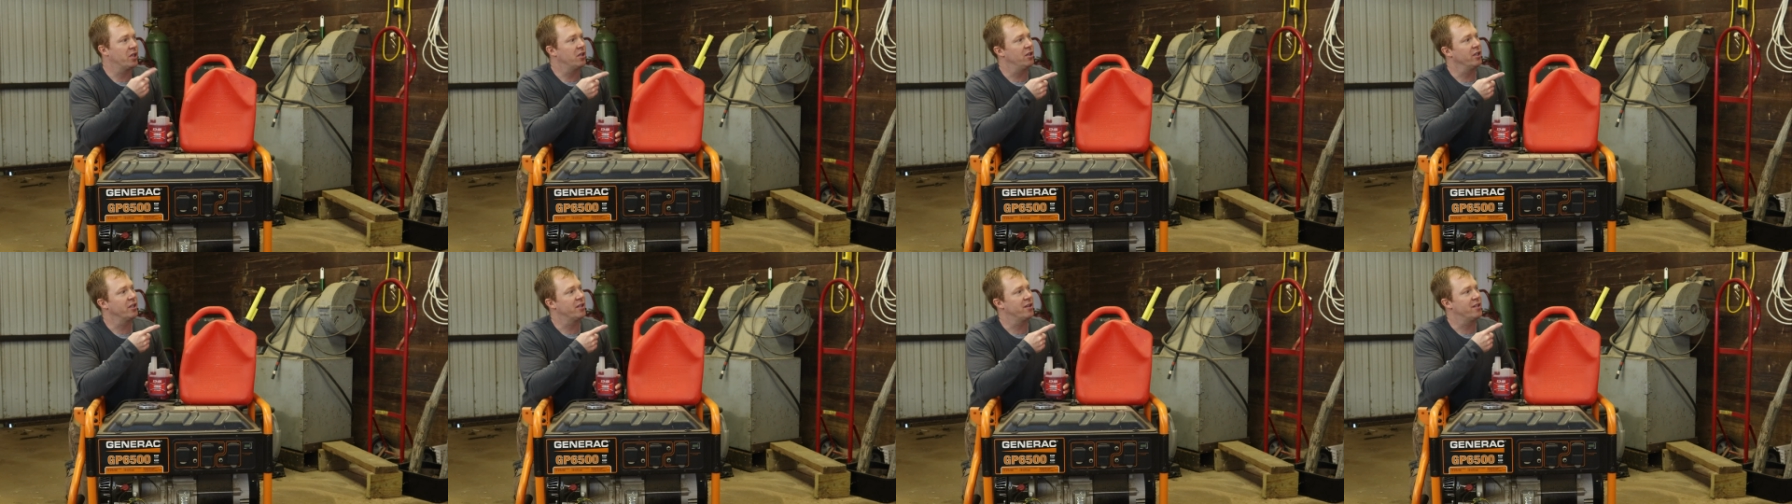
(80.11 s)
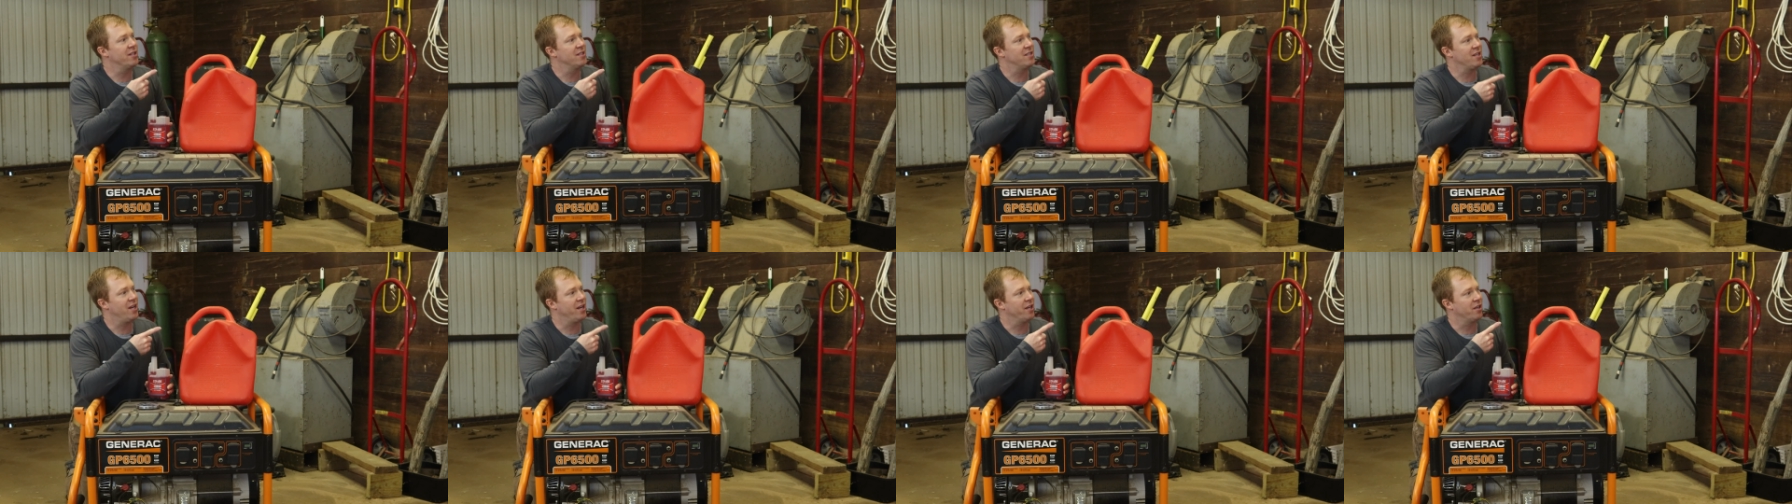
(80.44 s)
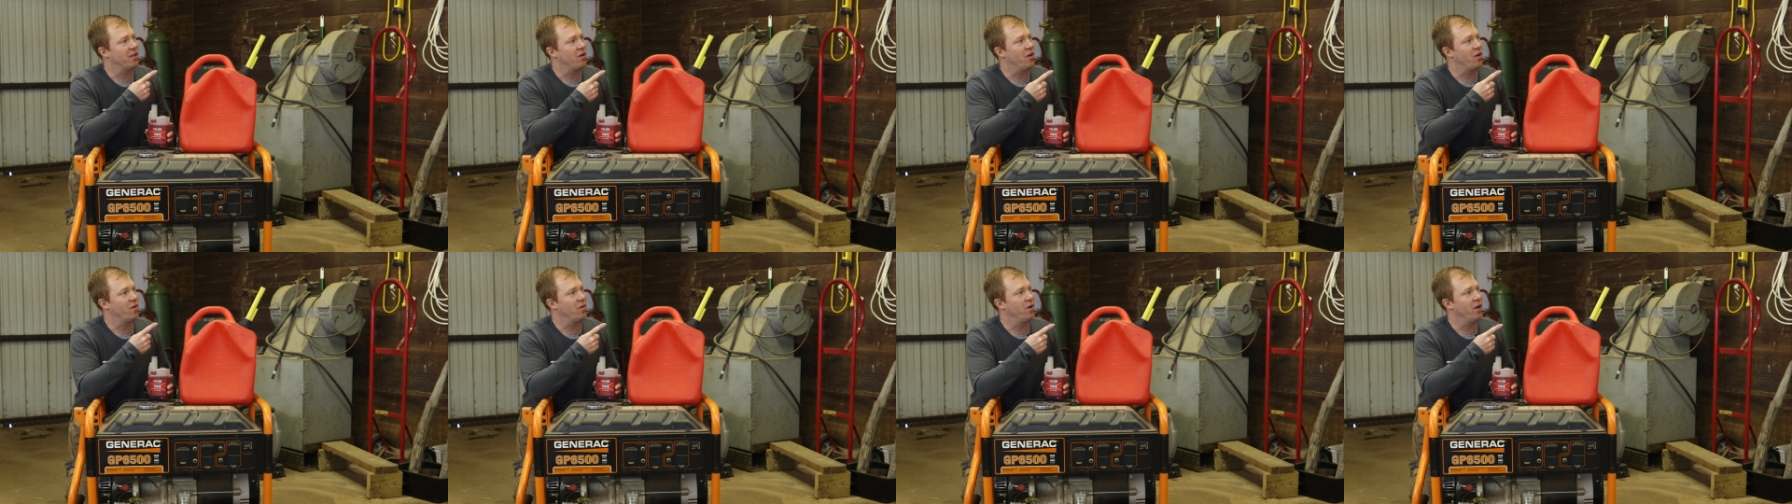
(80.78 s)
click this
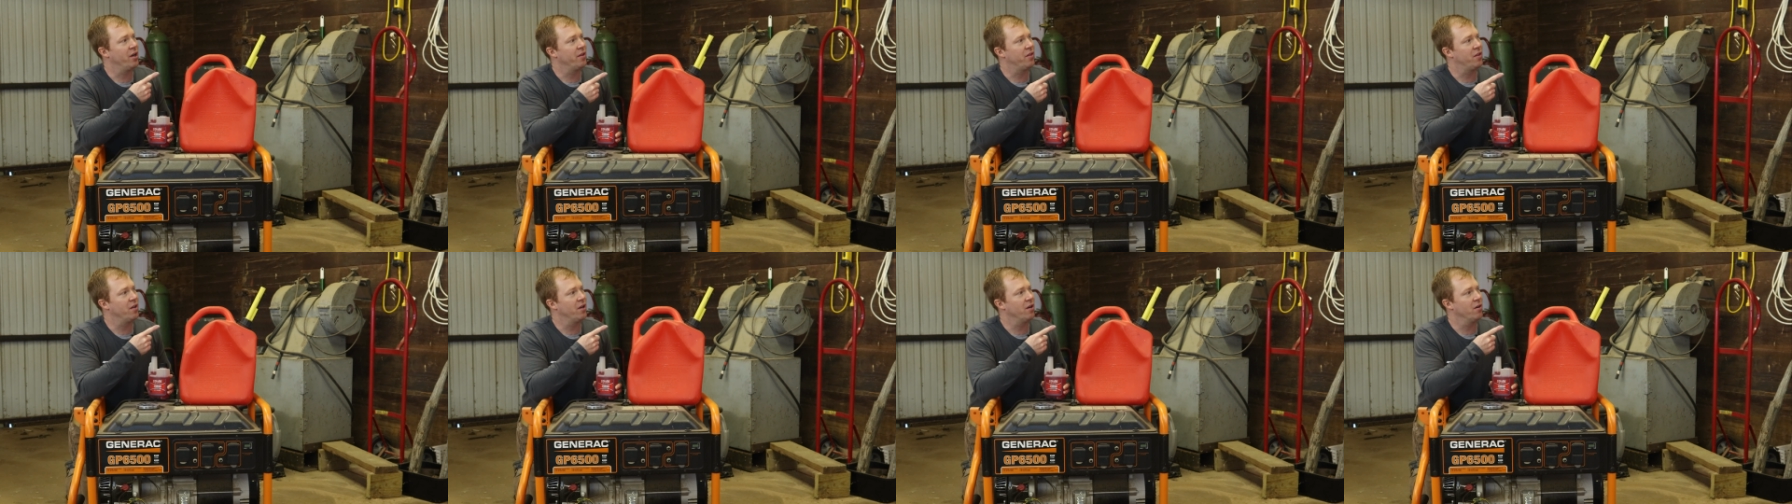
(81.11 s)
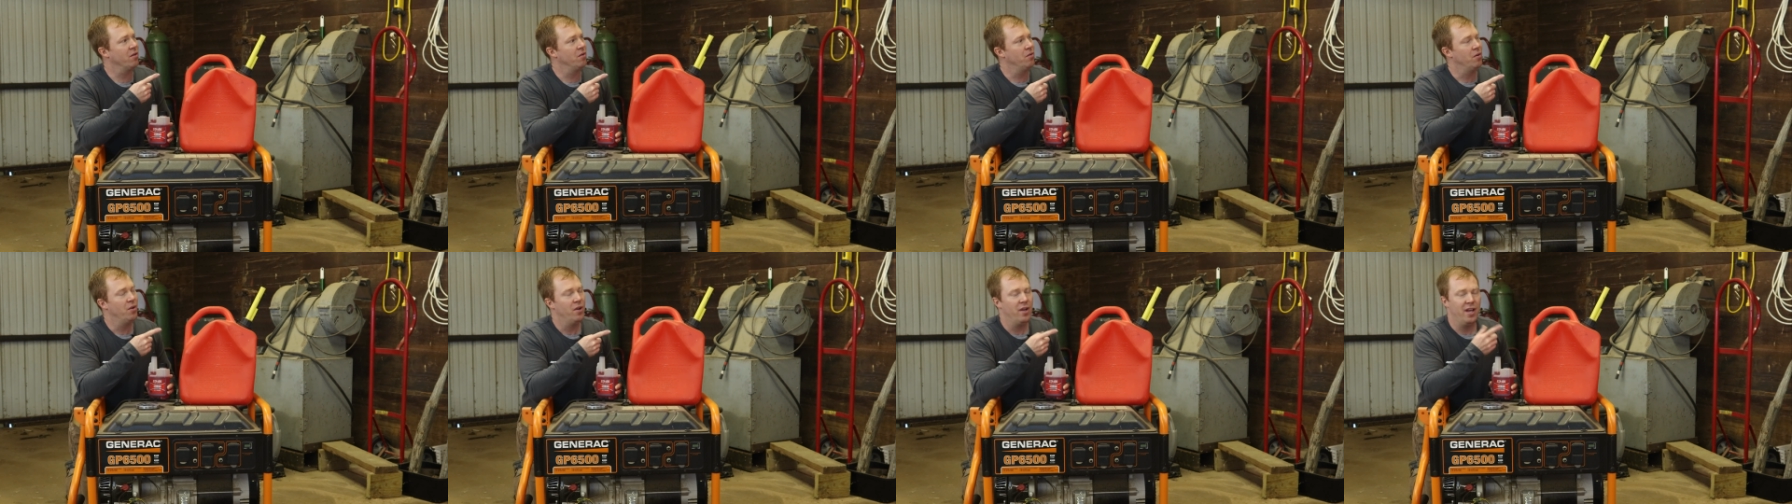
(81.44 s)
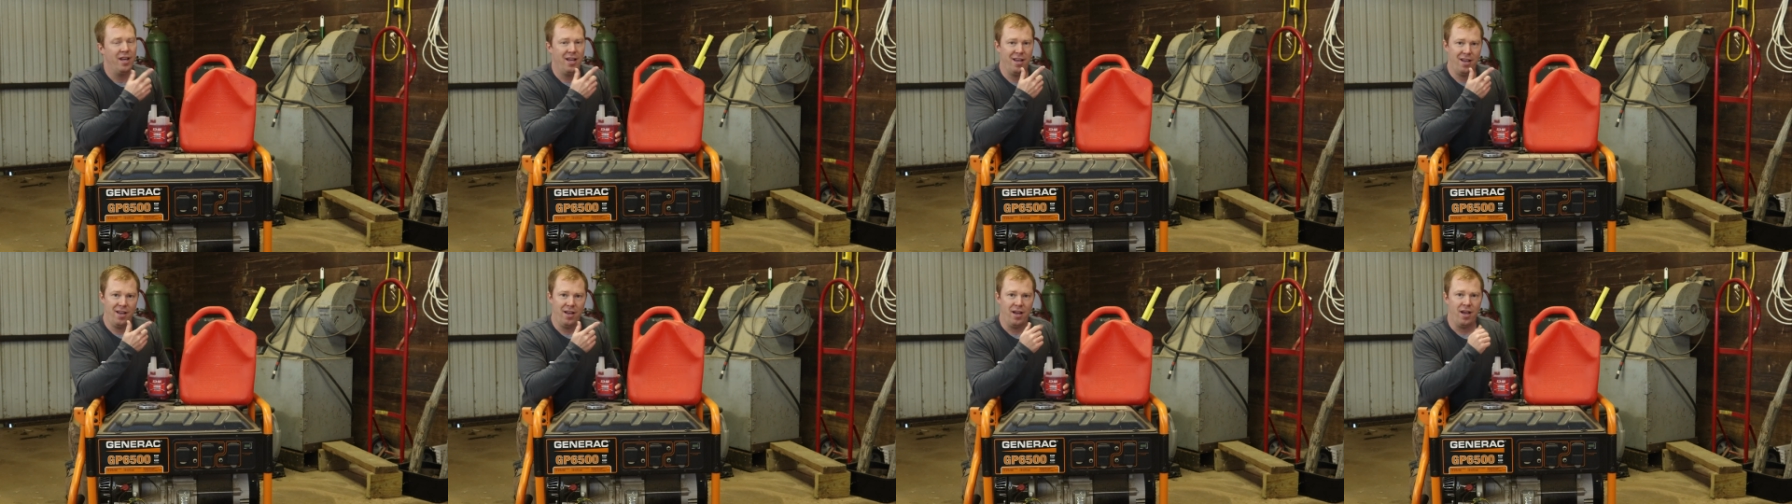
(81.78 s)
icon right there,
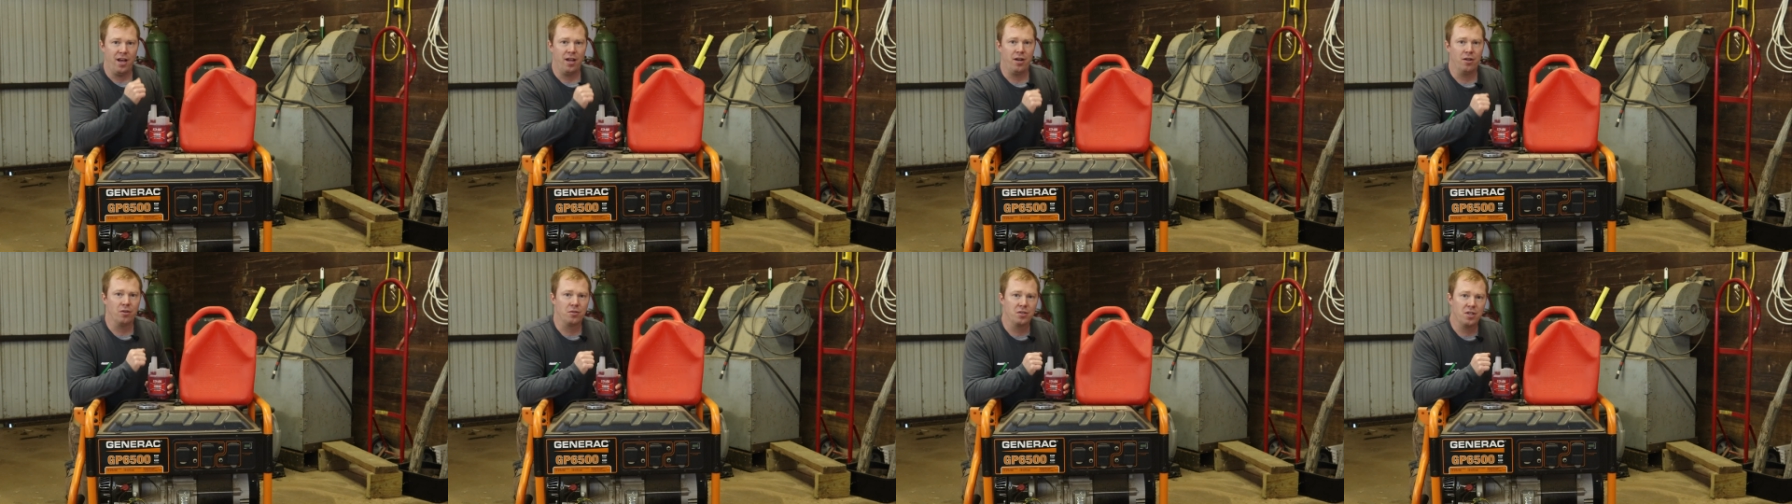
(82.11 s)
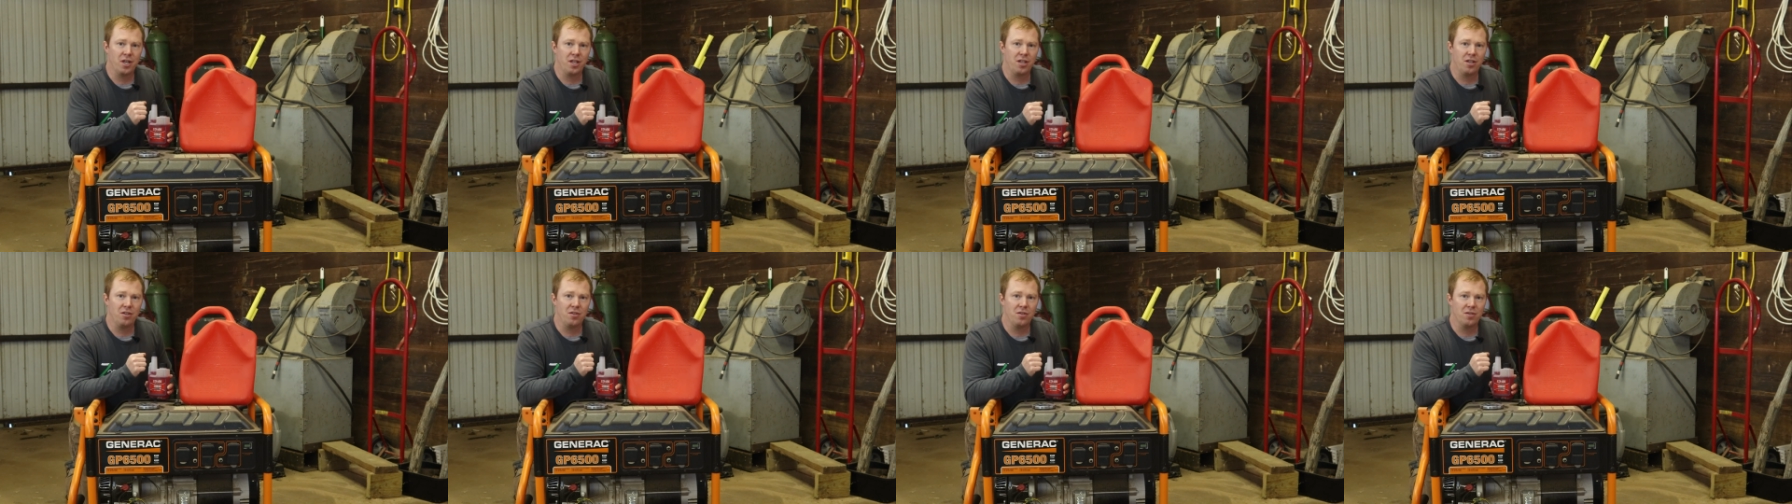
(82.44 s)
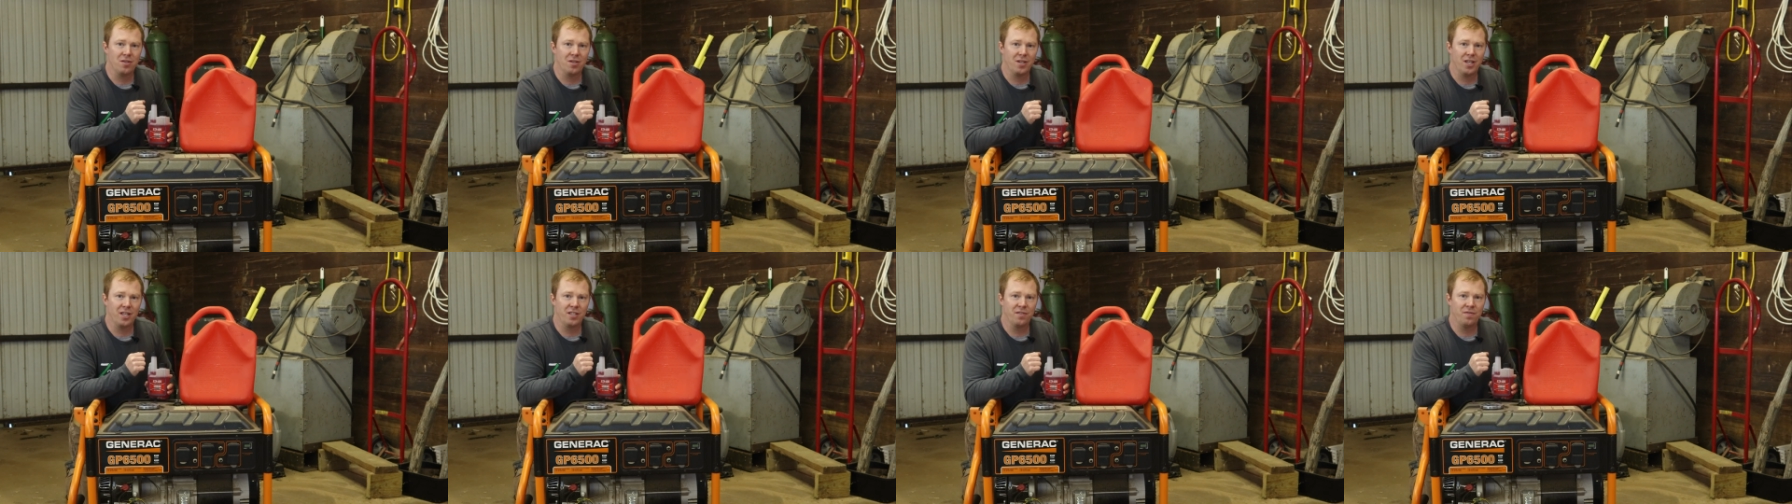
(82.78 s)
and it'll take you to
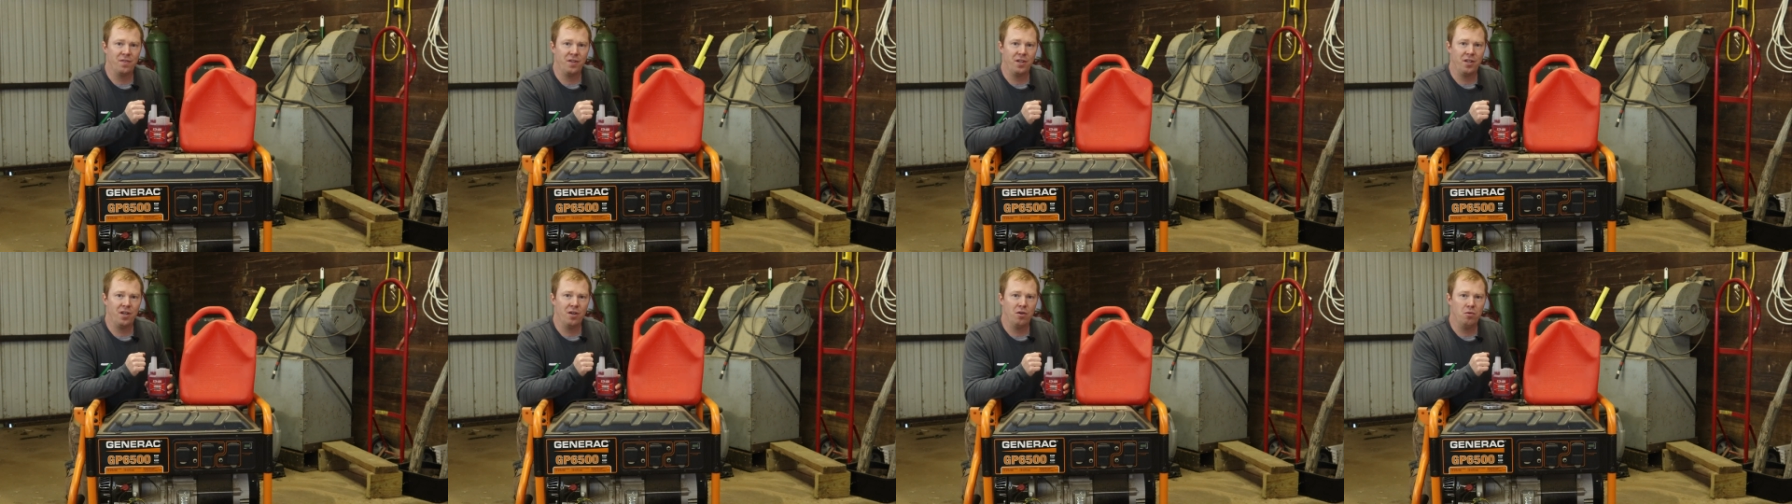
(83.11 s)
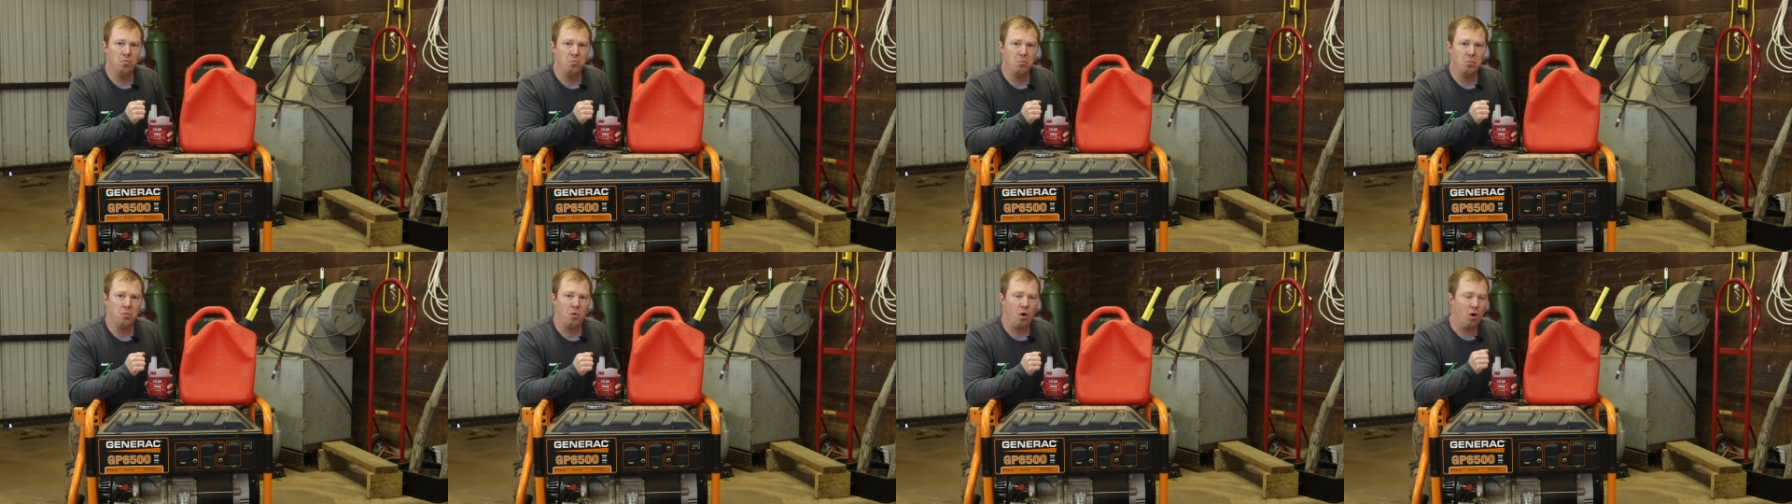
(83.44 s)
the next video.